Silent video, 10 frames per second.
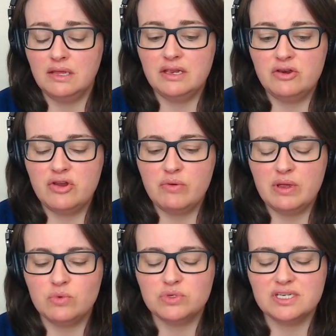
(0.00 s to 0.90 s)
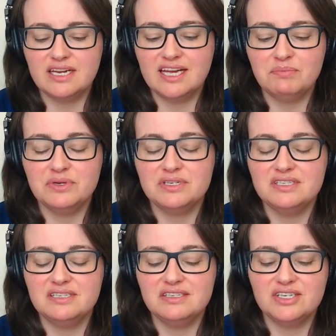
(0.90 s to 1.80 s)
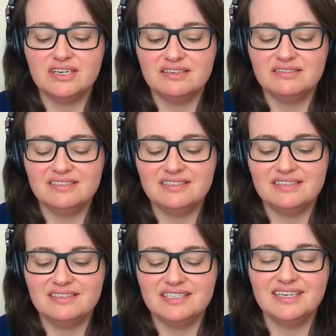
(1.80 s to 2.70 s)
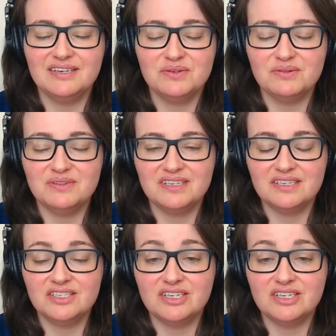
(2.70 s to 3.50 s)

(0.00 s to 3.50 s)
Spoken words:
And then knowing what's going to happen to the child the second or the third